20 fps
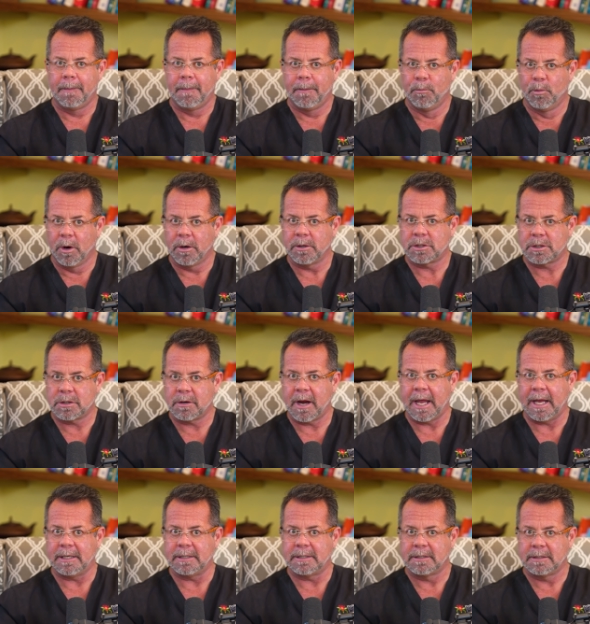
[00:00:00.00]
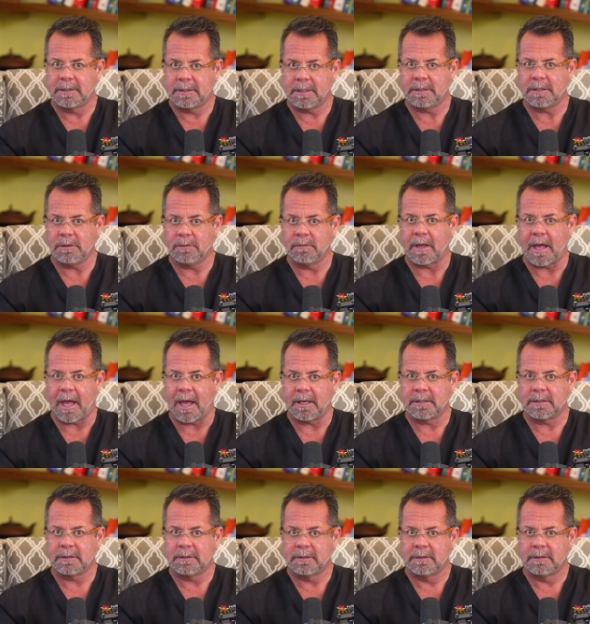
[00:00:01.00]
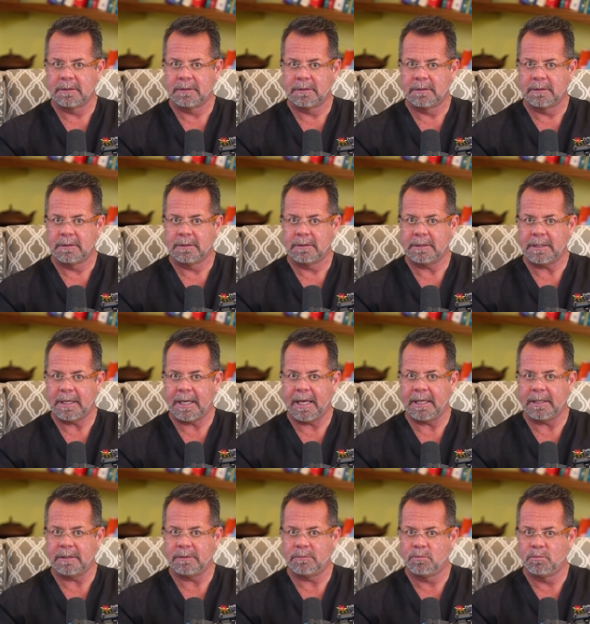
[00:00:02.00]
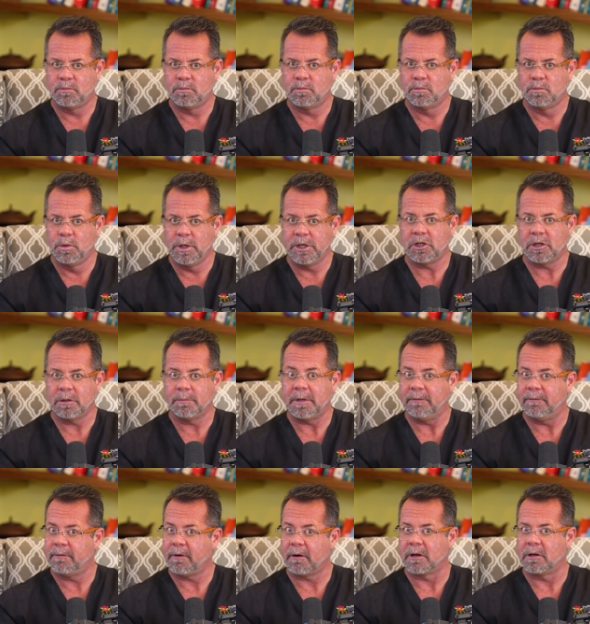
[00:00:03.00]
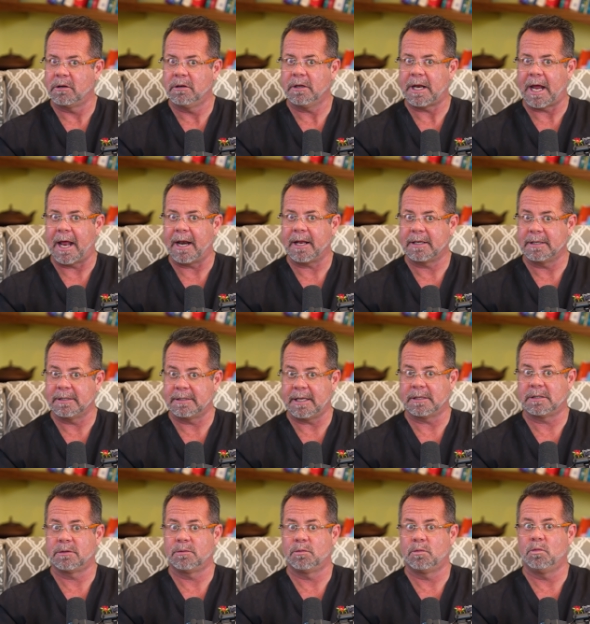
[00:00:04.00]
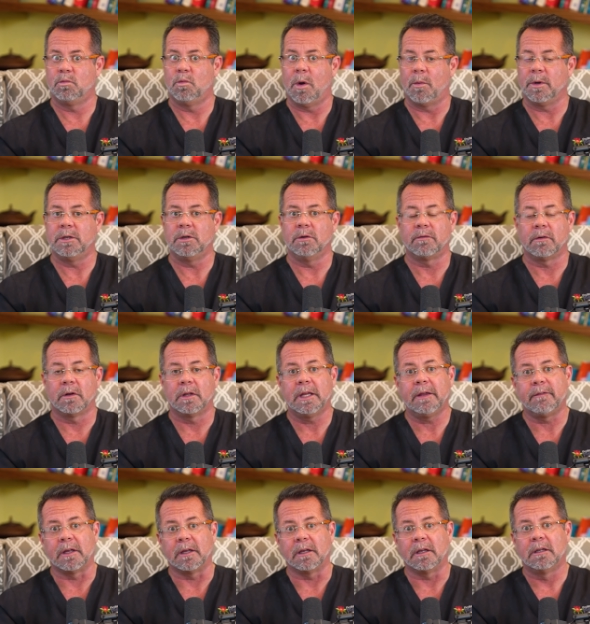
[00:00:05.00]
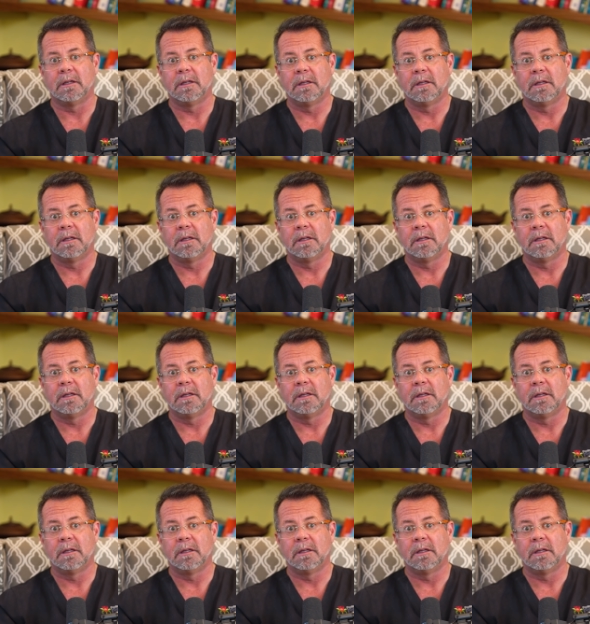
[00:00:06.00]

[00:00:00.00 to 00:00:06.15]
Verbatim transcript: we're trained to do that, and we should be very good at it because that's what we do for a living.